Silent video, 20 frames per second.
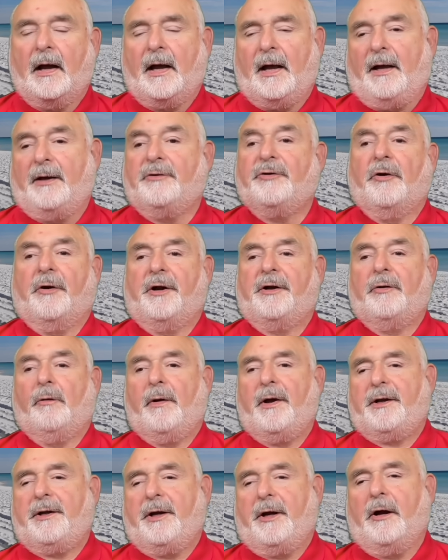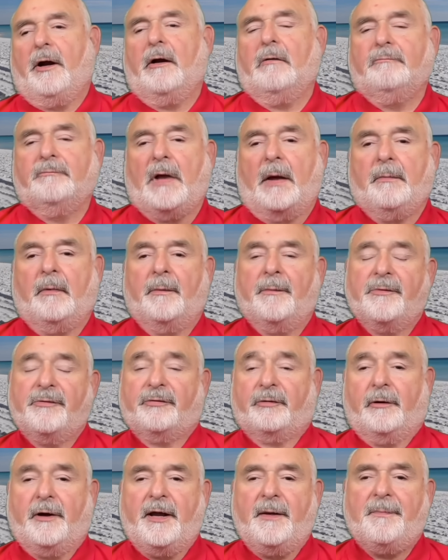Hi, Tony DeWitt here. I'm a
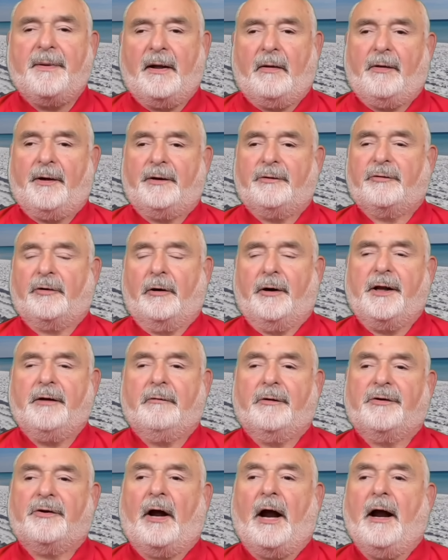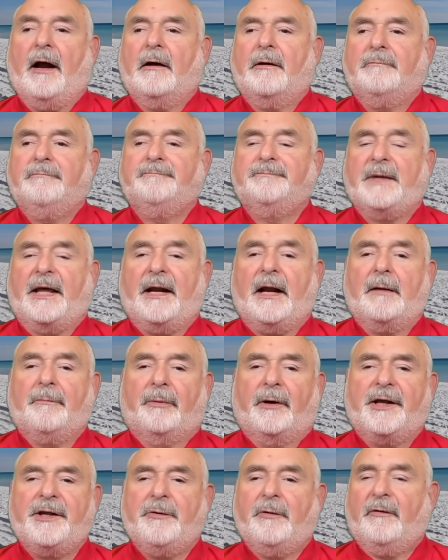Missouri appellate attorney, retired, and I
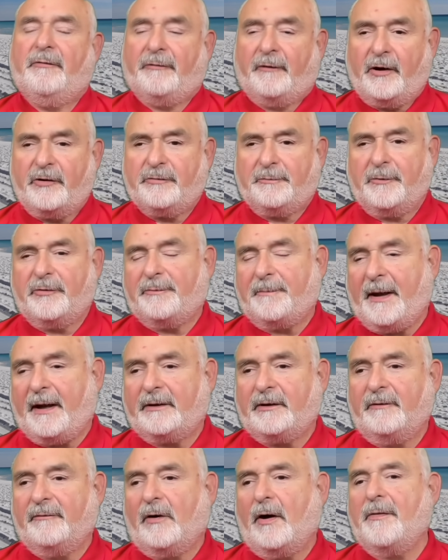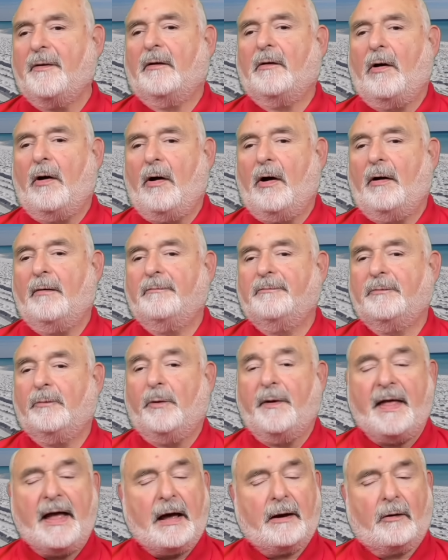bring you a fresh perspective on the law
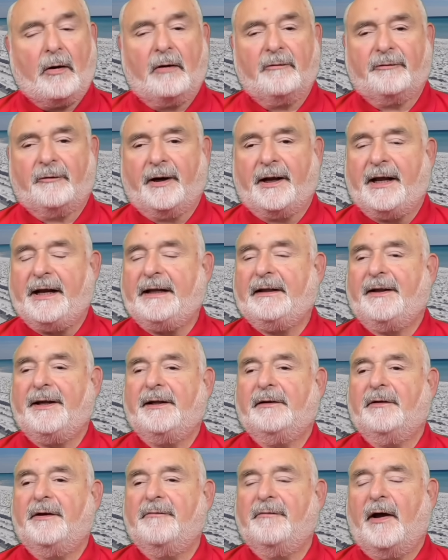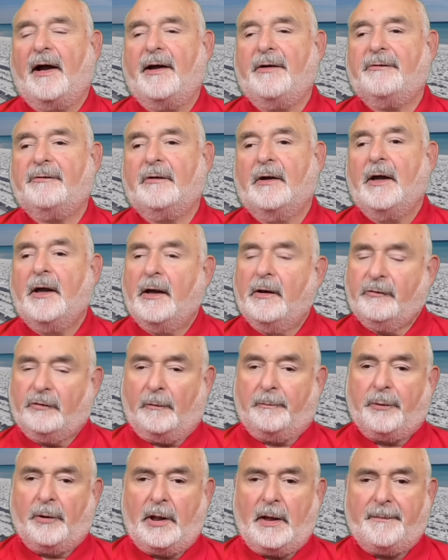without offering any legal advice.
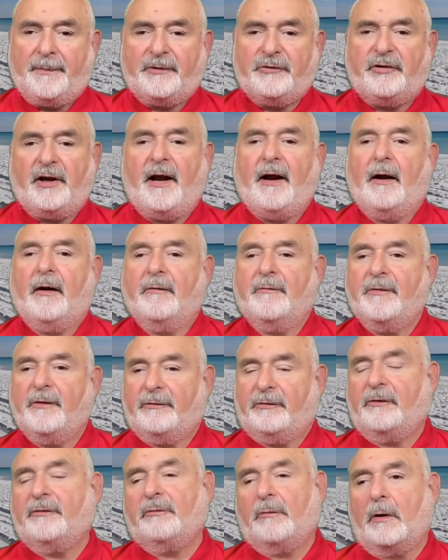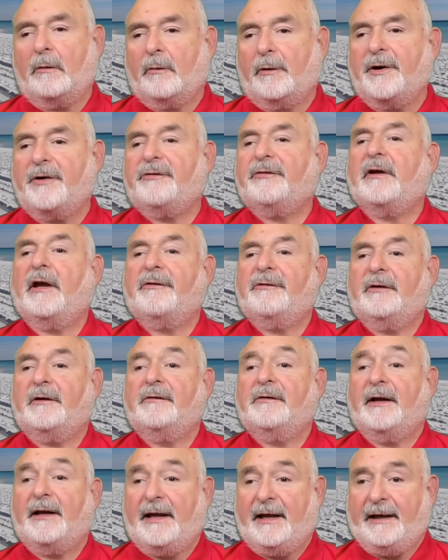So pull up a chair. This is what we're
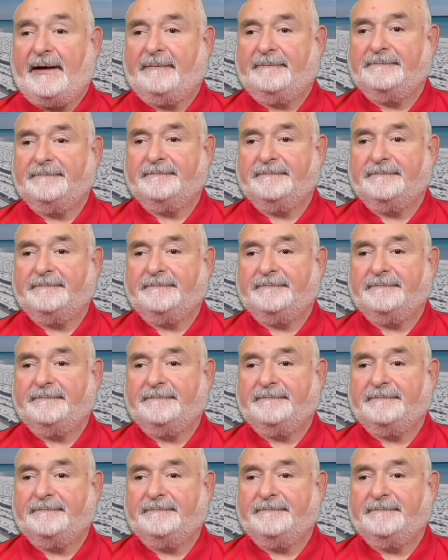discussing today.